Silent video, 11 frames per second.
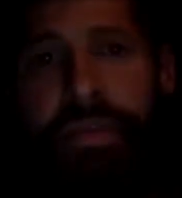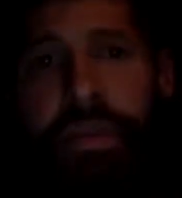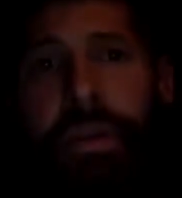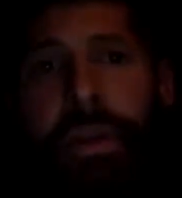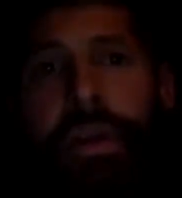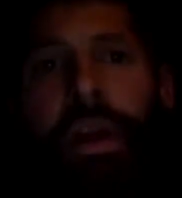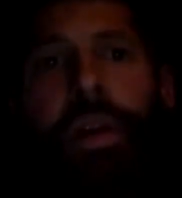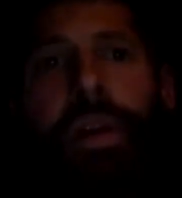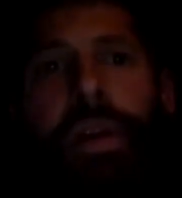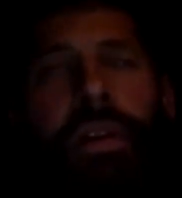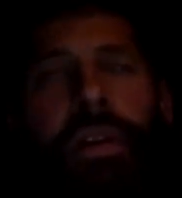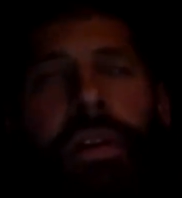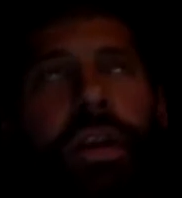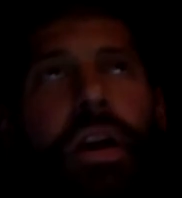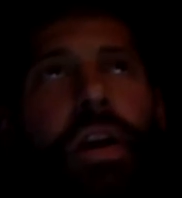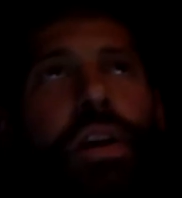And the only the only
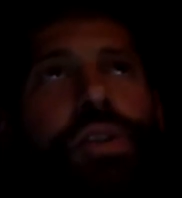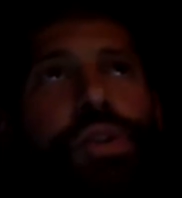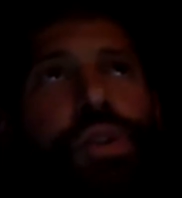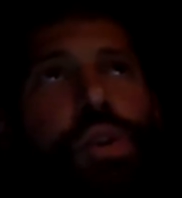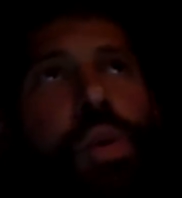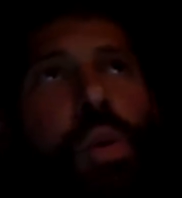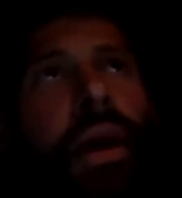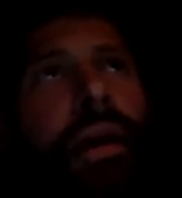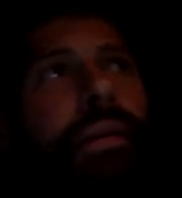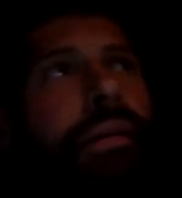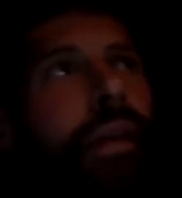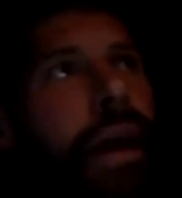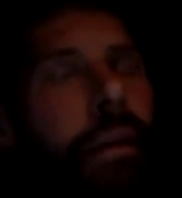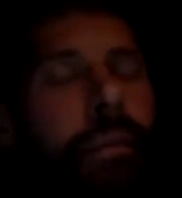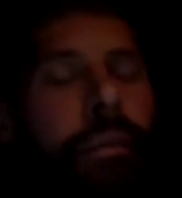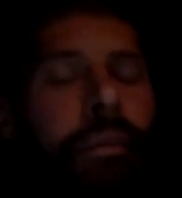true way um,
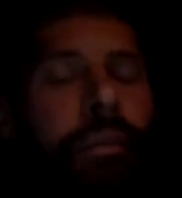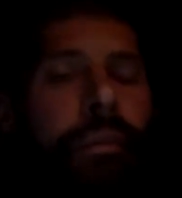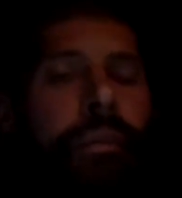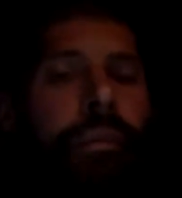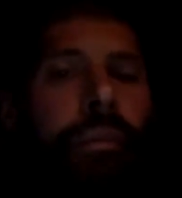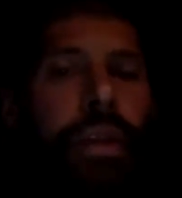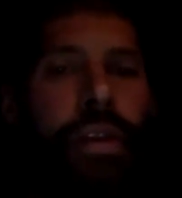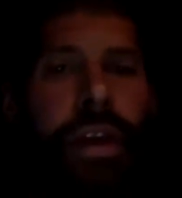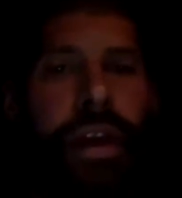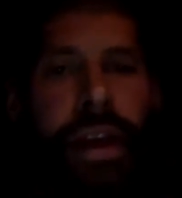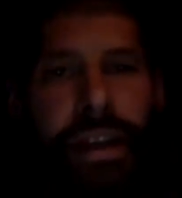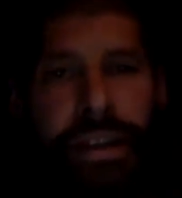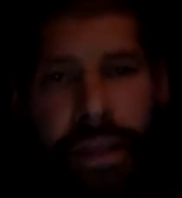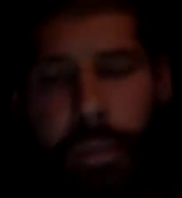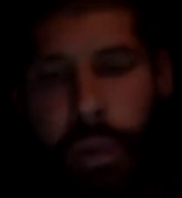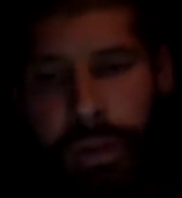that you can kind of get to that
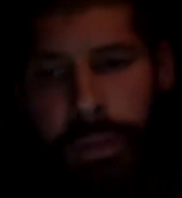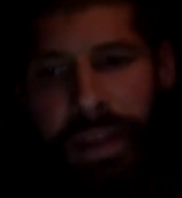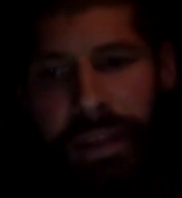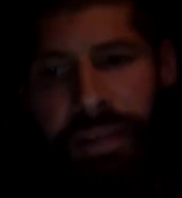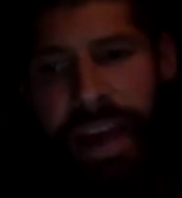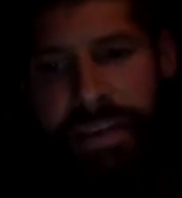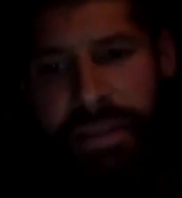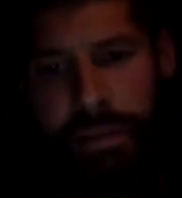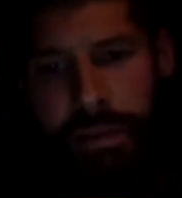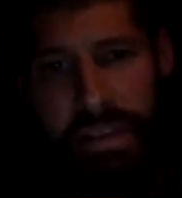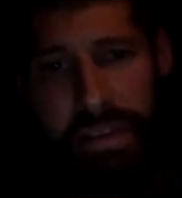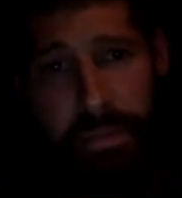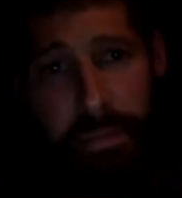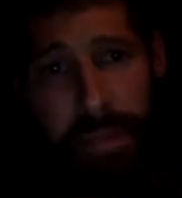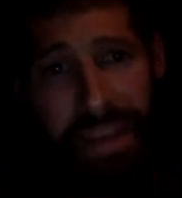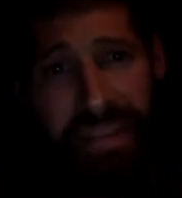point to play fast and just
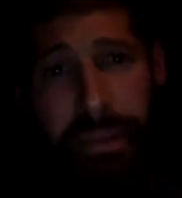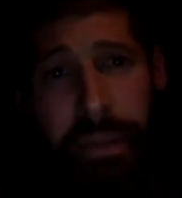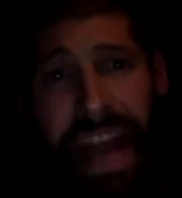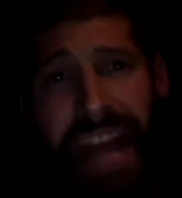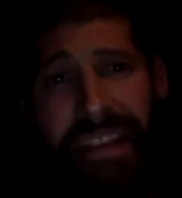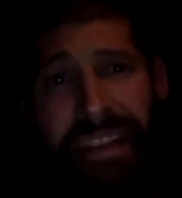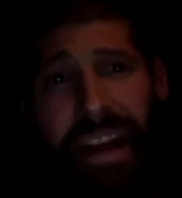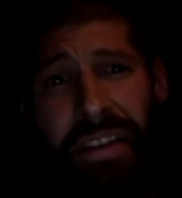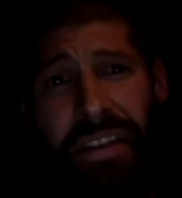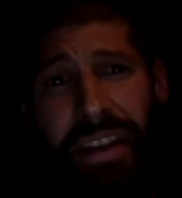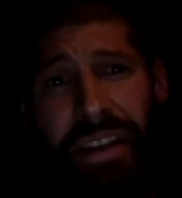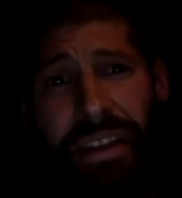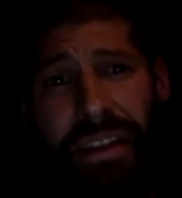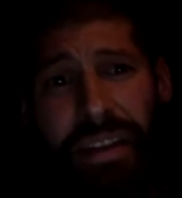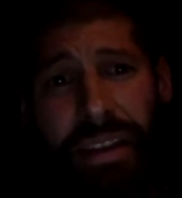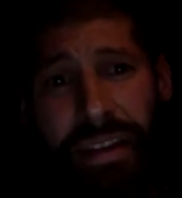basically react and not think
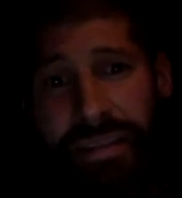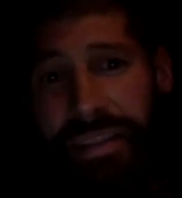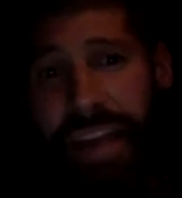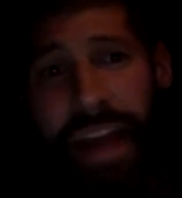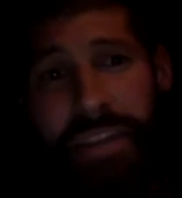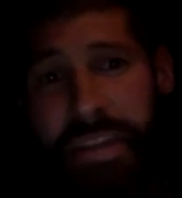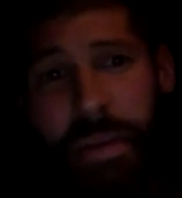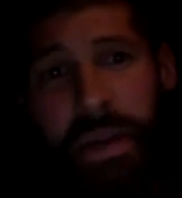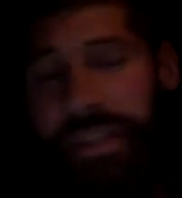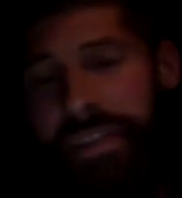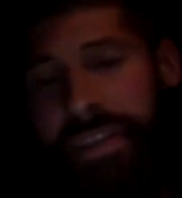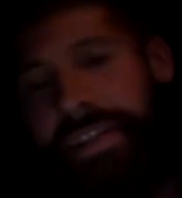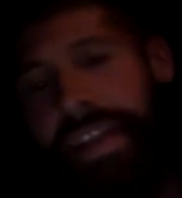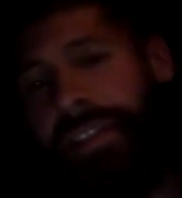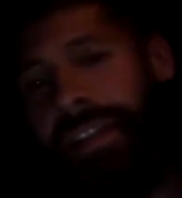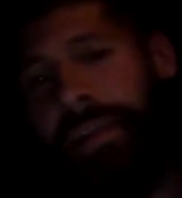is to have experience and to
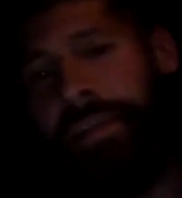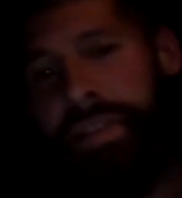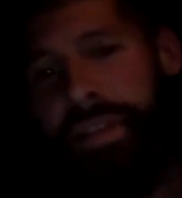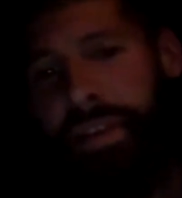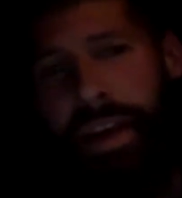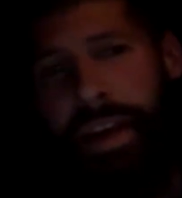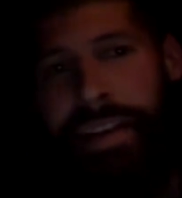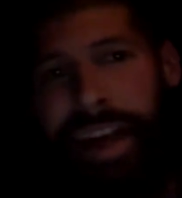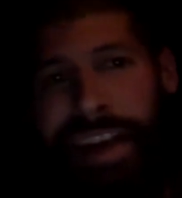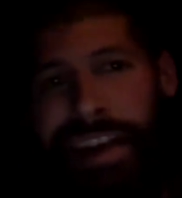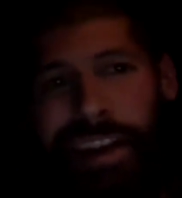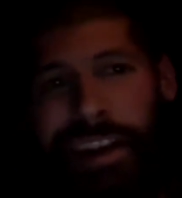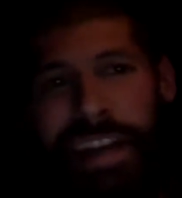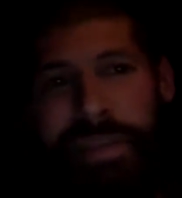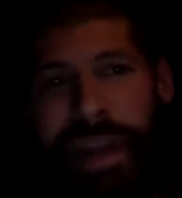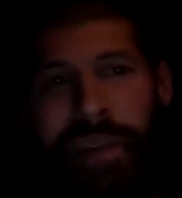take reps. Mm-hmm. At, at, a young
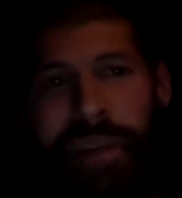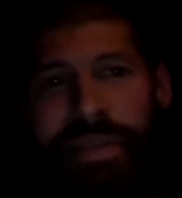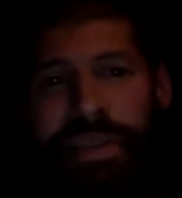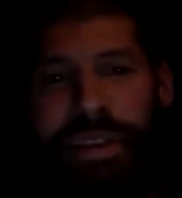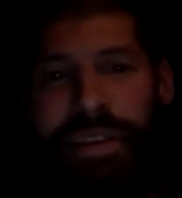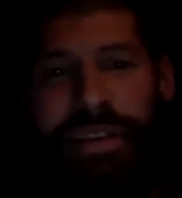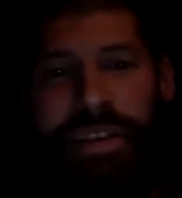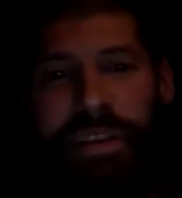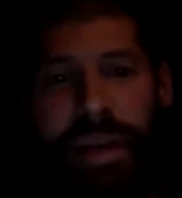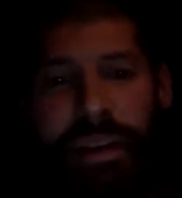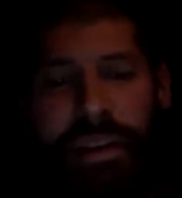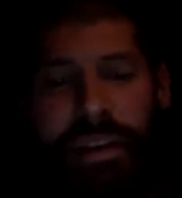age, man, I was so concerned about